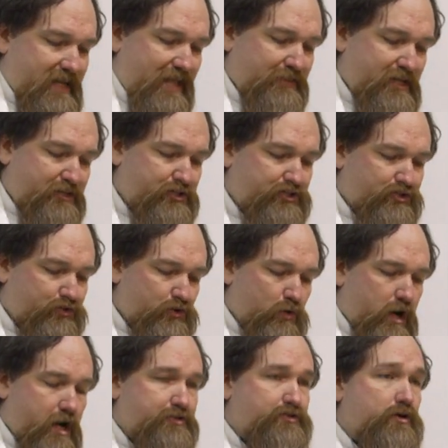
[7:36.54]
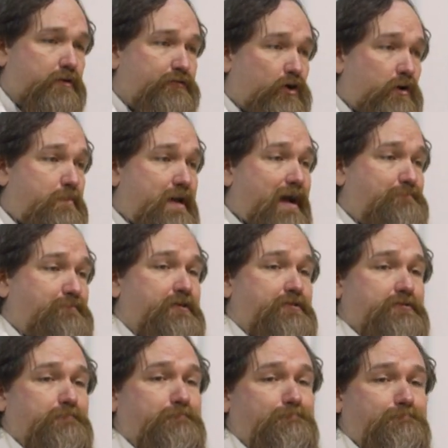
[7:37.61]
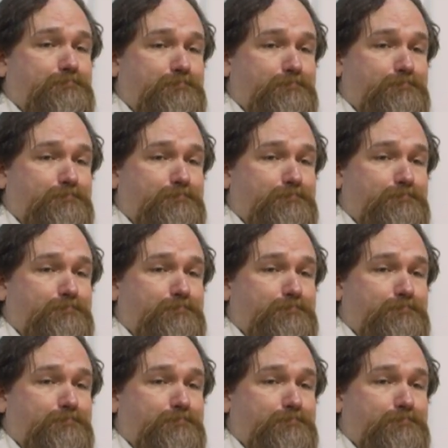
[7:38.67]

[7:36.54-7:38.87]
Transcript: And this is true also of your baptism.